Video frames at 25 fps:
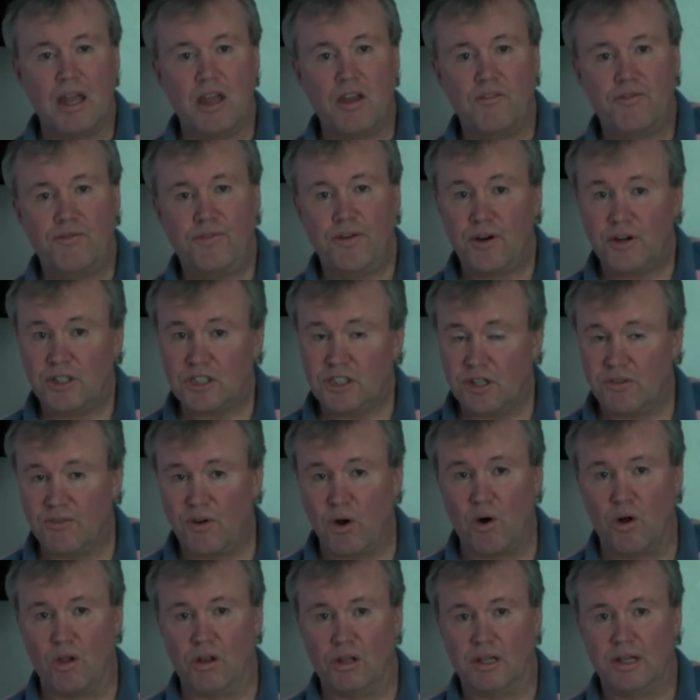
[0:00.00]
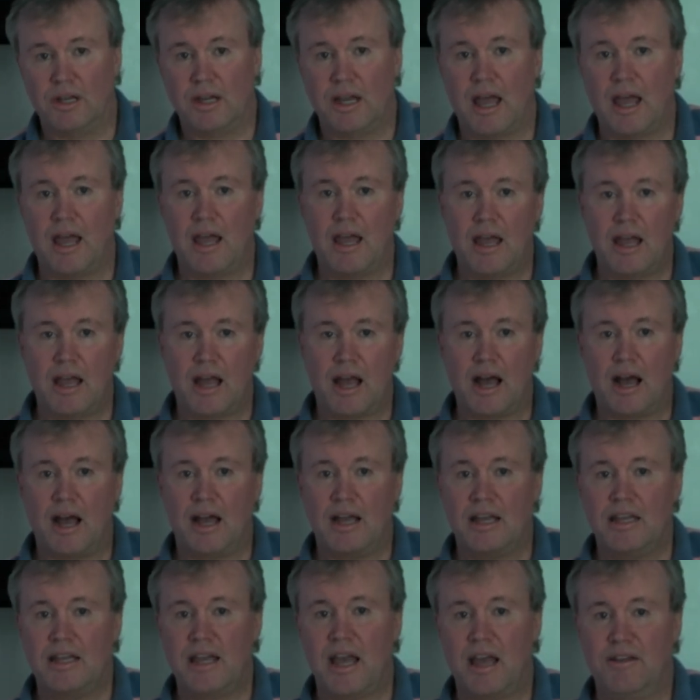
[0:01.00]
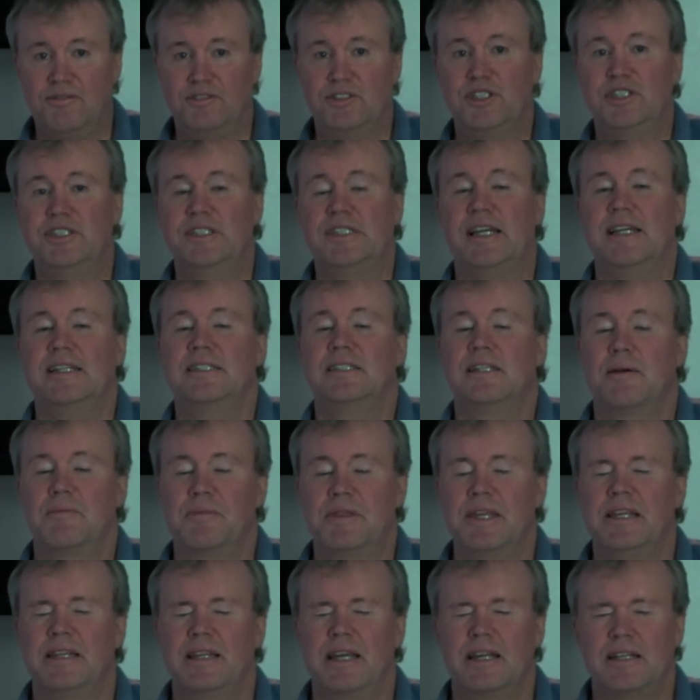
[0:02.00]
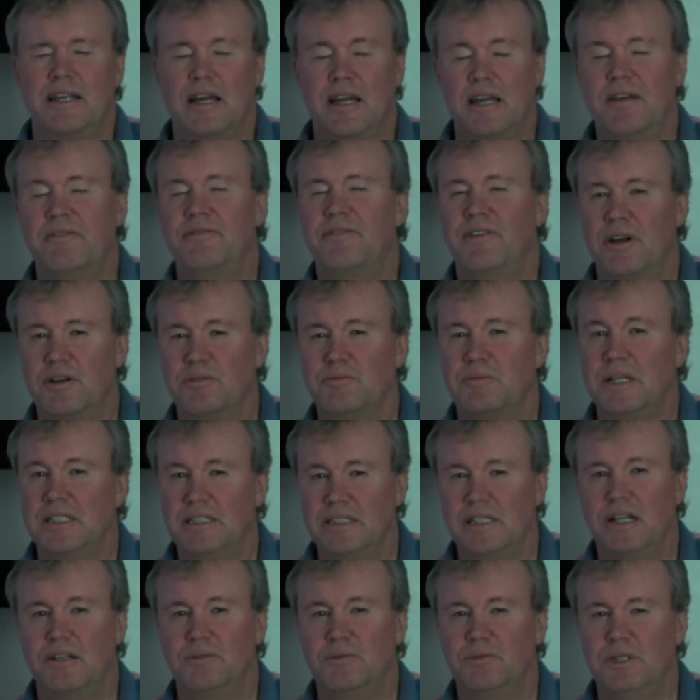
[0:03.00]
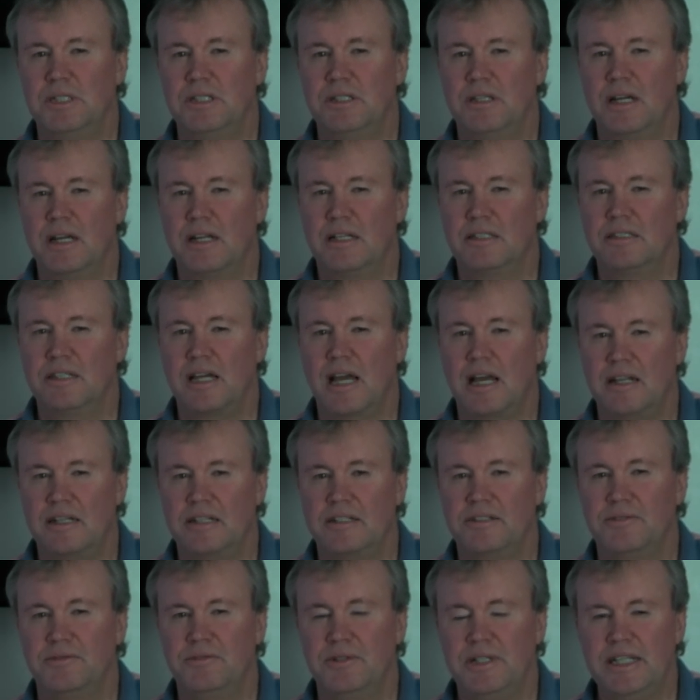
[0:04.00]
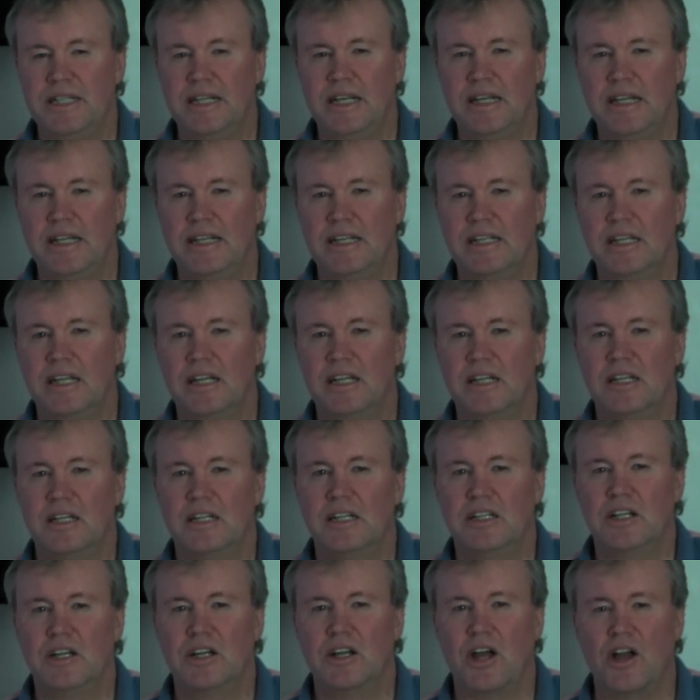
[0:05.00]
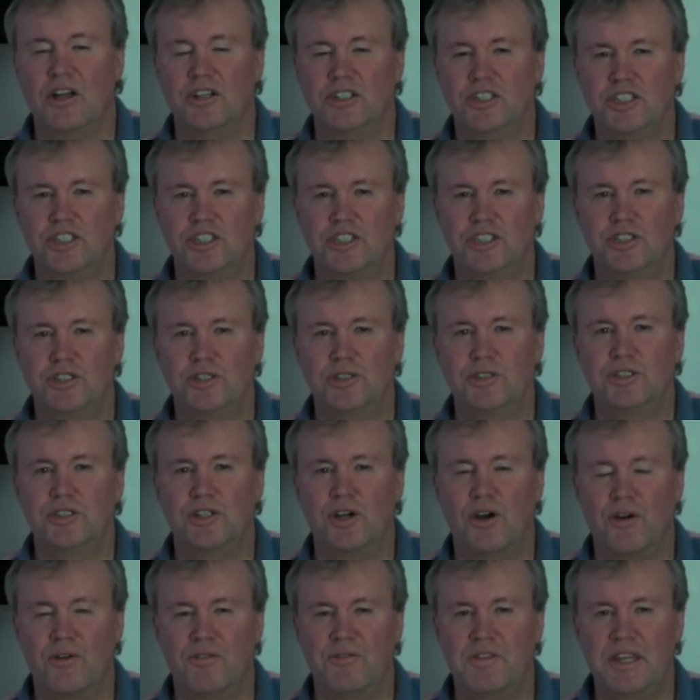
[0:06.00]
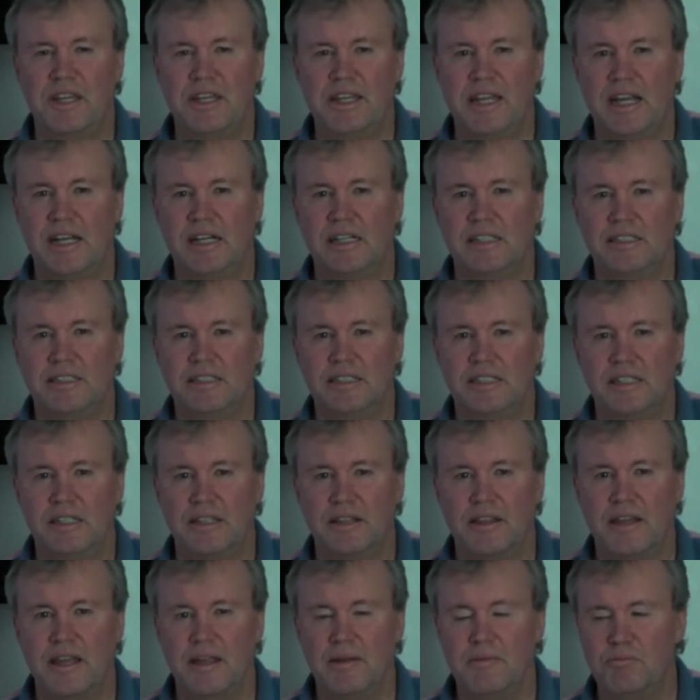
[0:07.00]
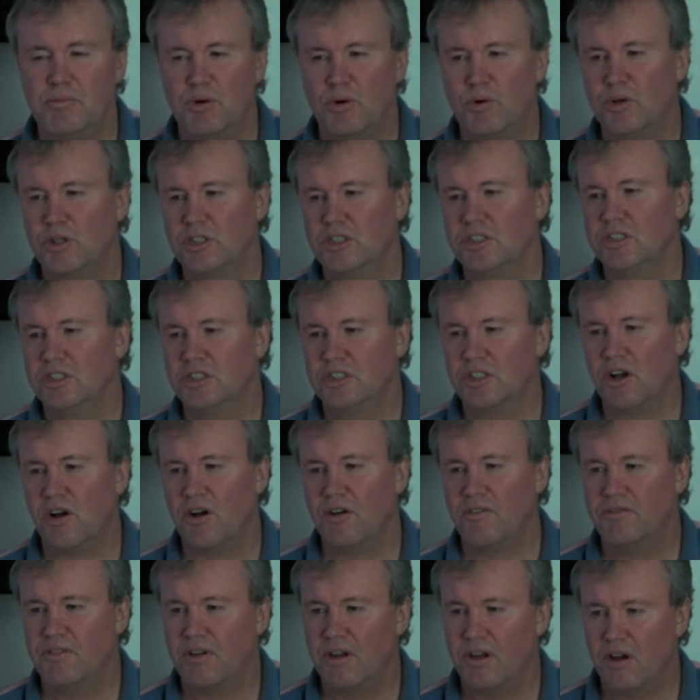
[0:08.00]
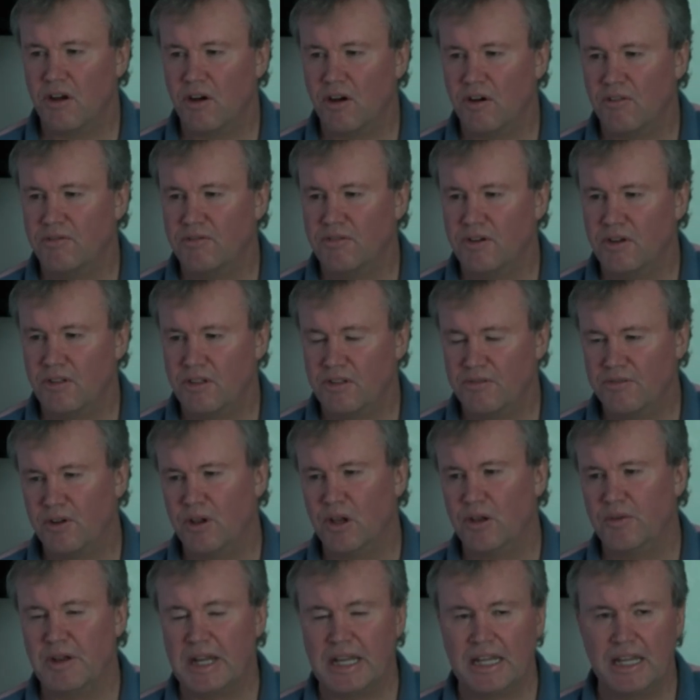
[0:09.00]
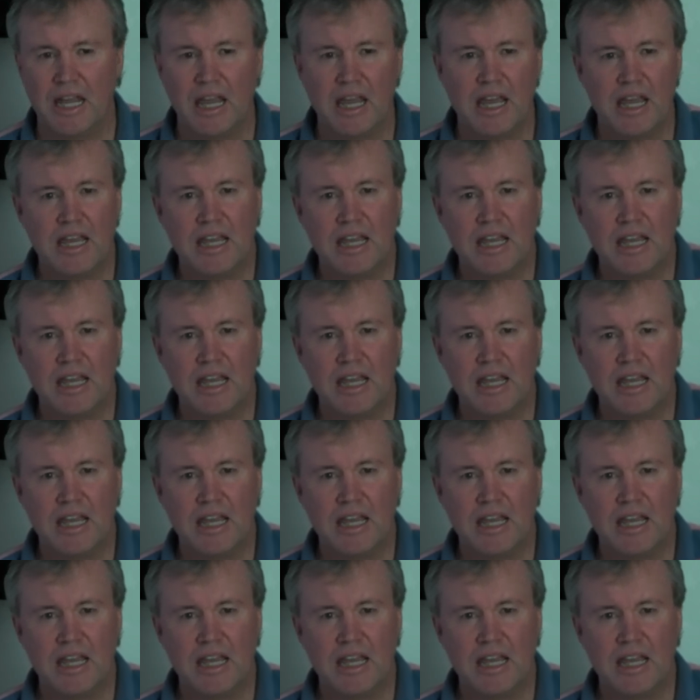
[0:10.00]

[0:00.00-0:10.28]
First of all, I have to say something that I have found myself and really understood over the years, the importance of the following.